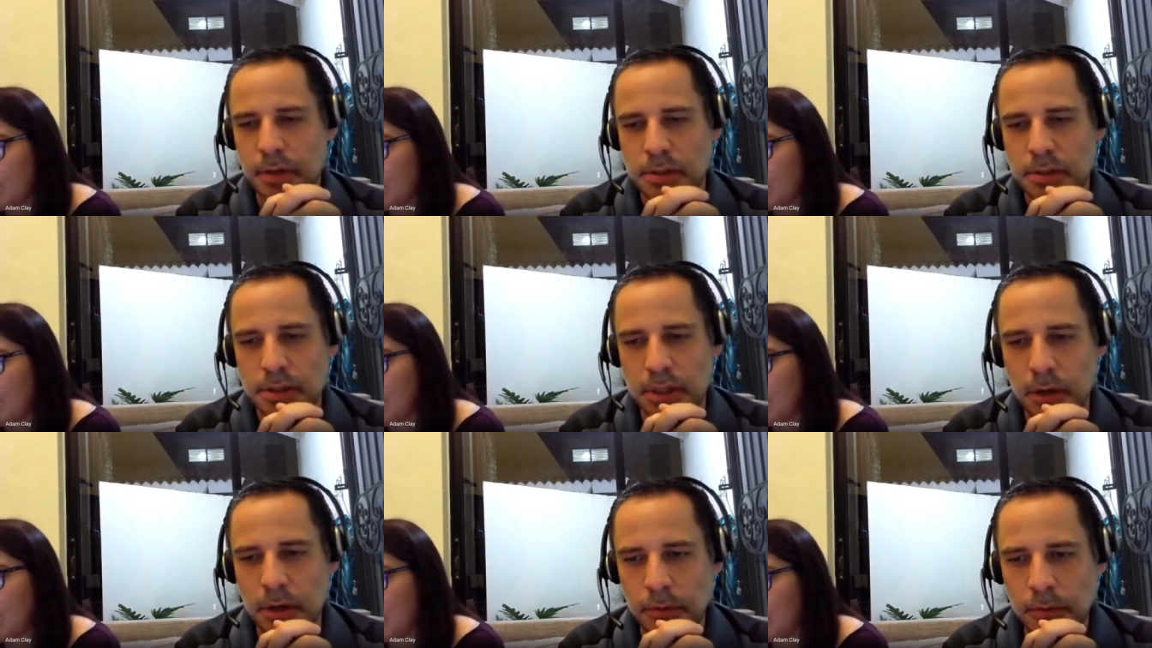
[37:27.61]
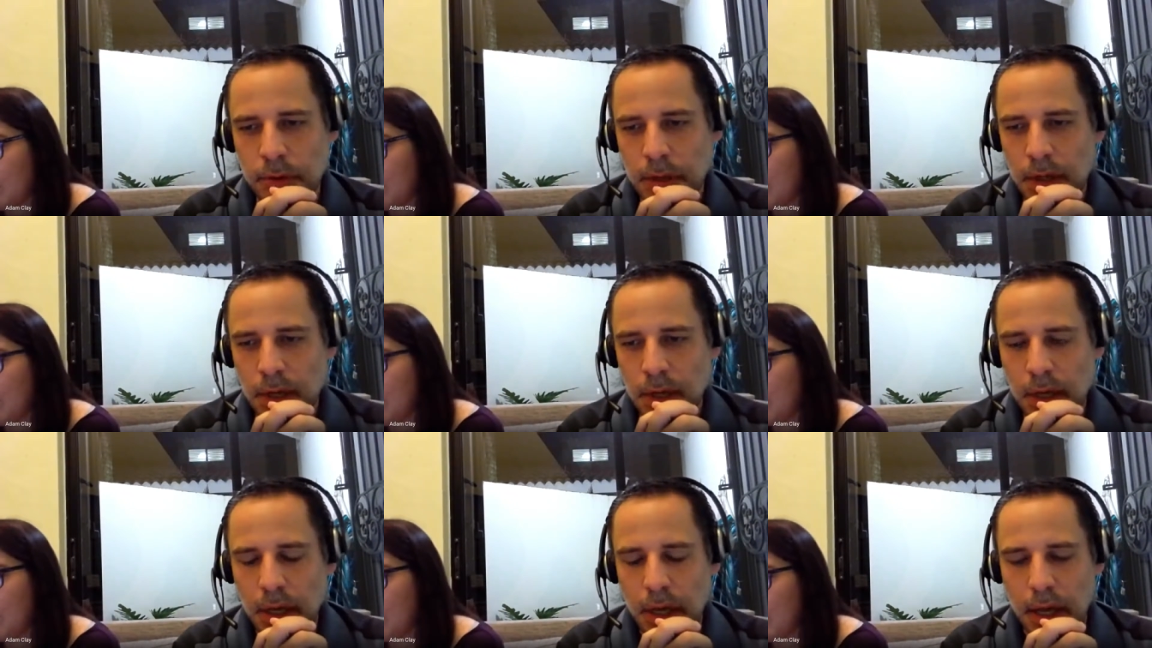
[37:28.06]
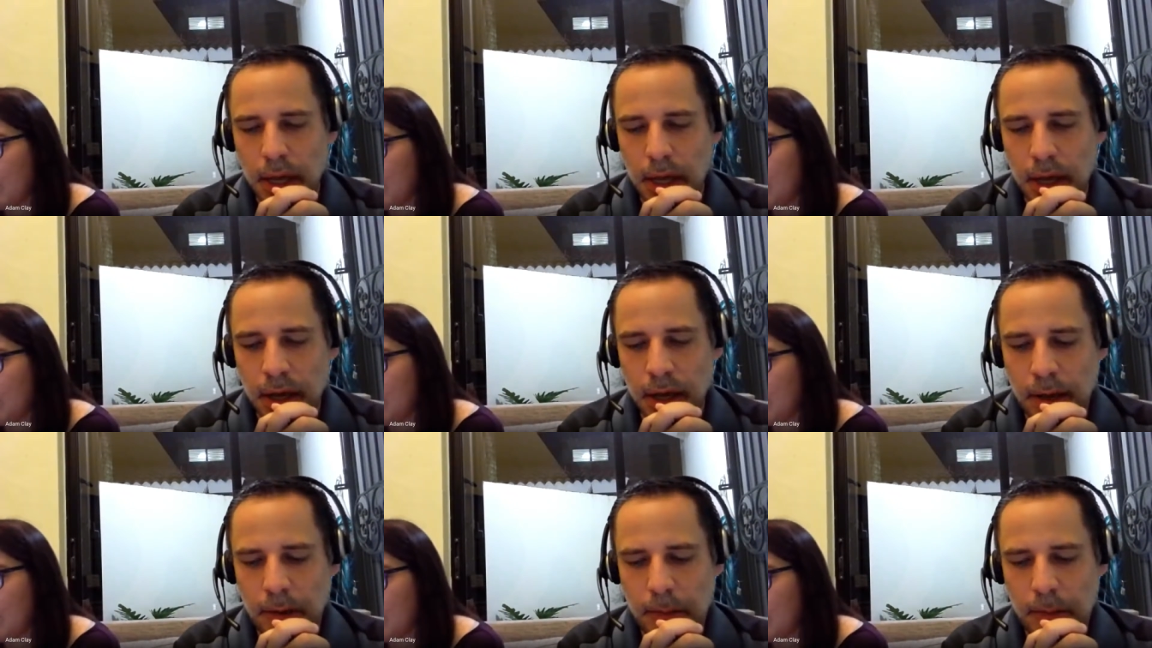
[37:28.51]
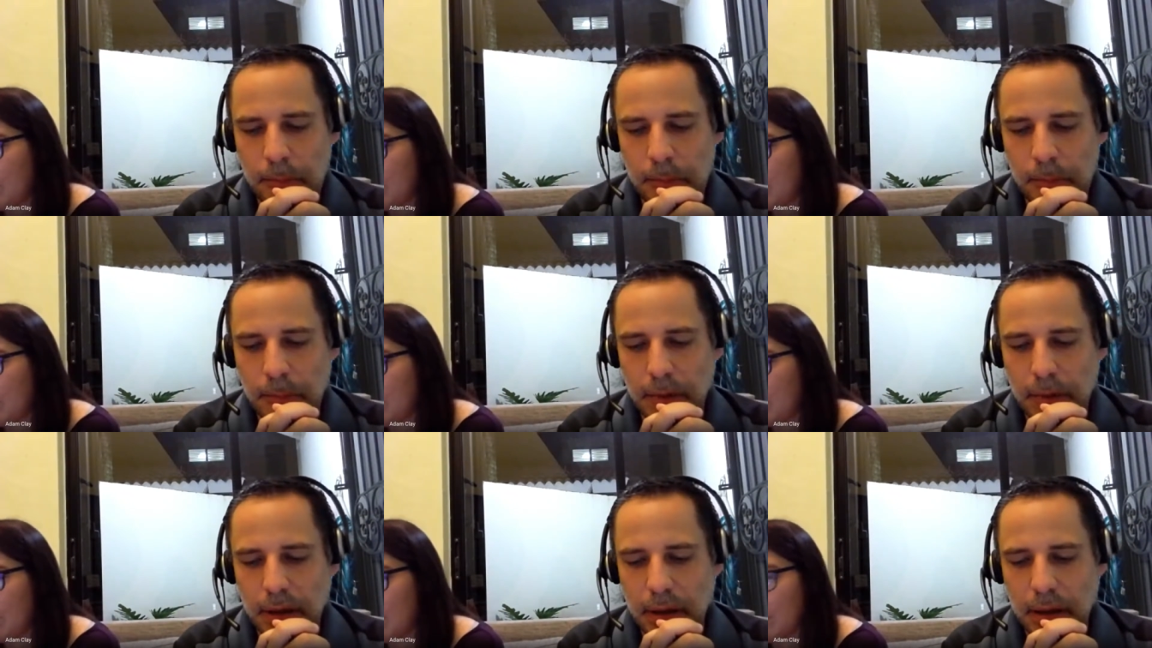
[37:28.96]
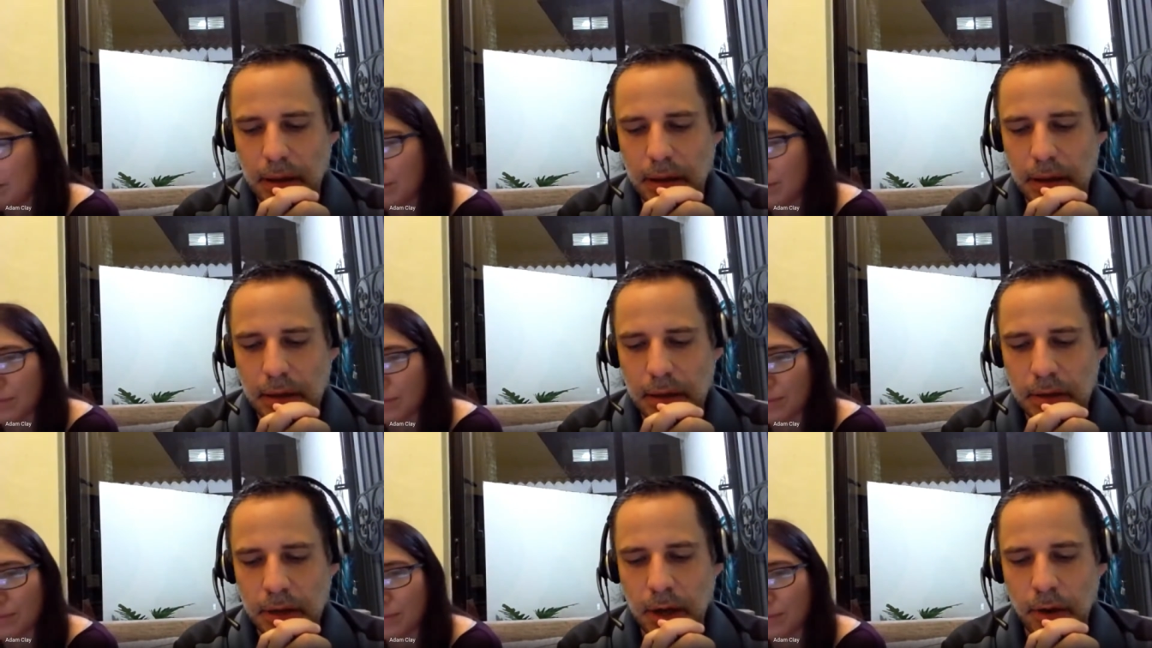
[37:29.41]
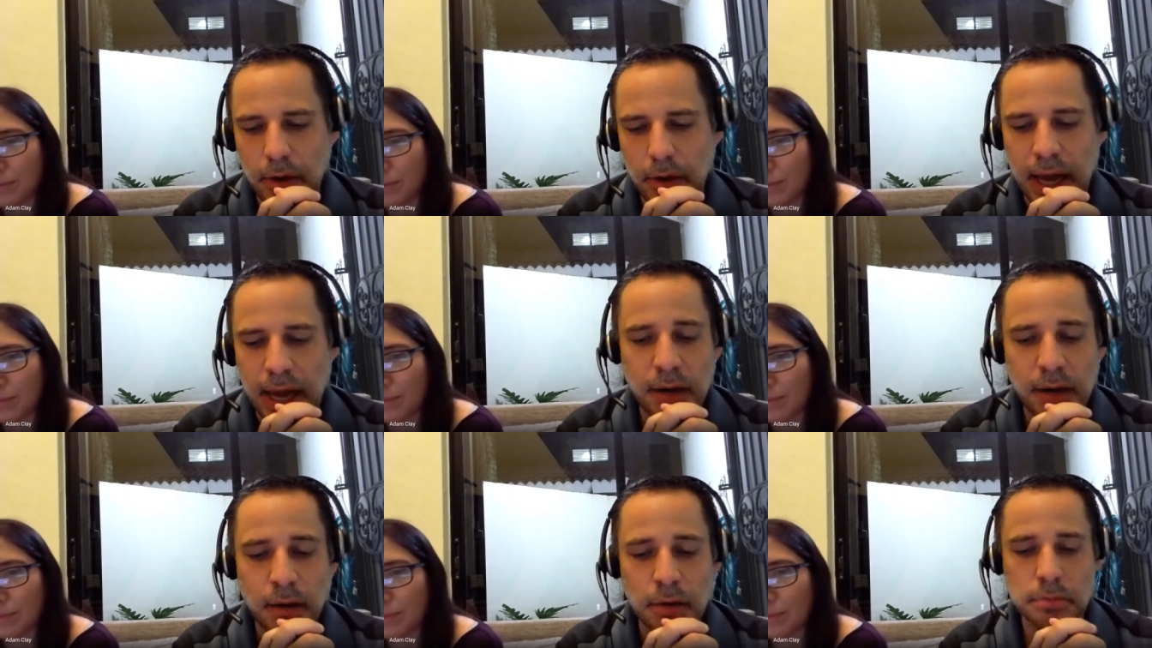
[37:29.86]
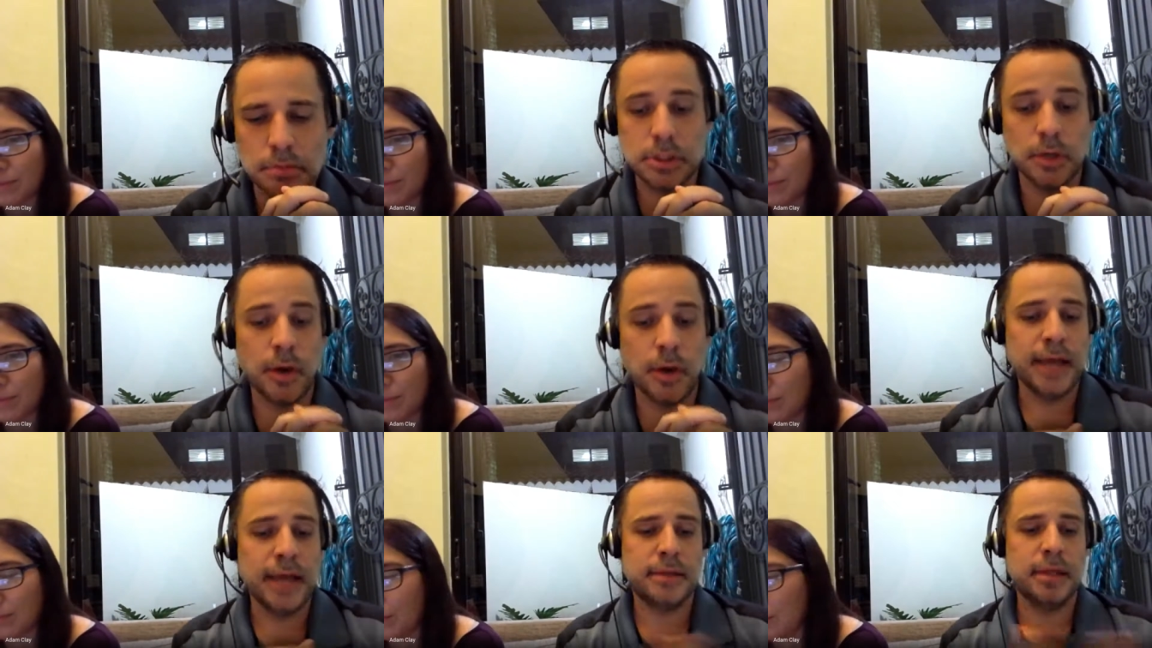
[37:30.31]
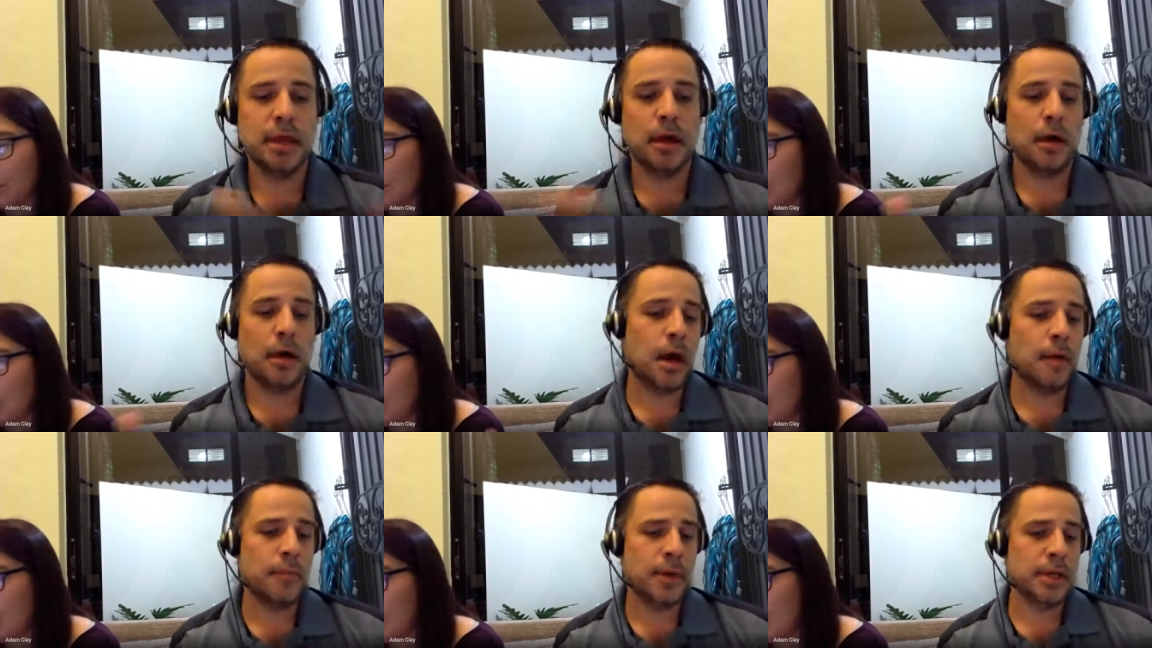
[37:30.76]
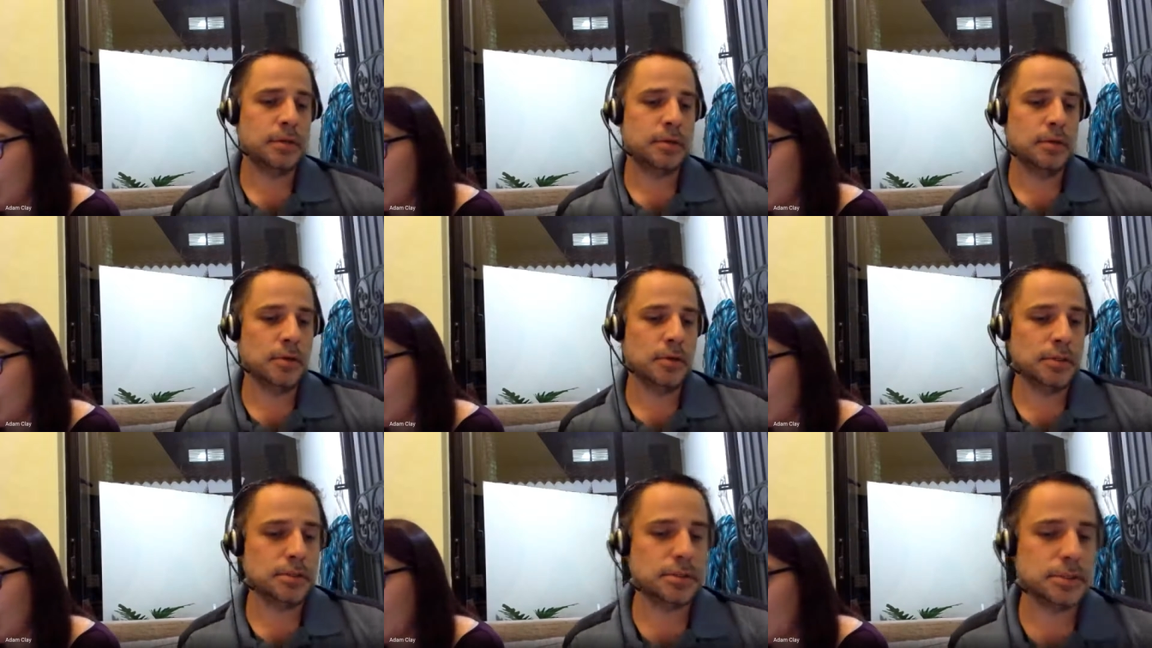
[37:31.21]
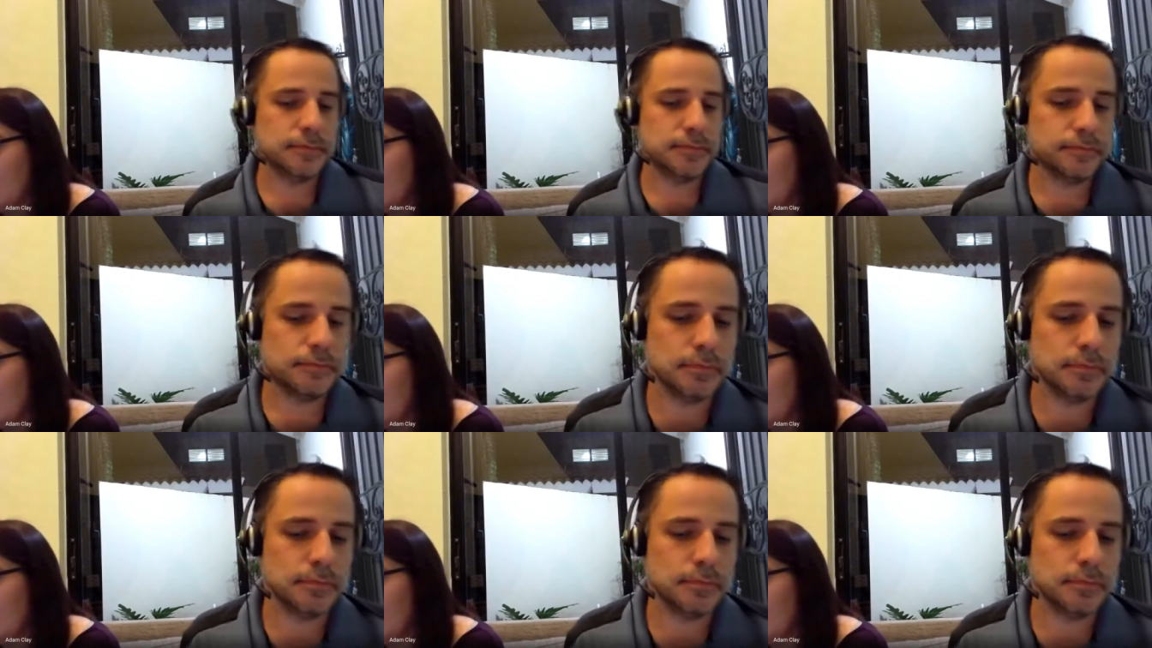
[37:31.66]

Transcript: So, I don't. So I tell all my students.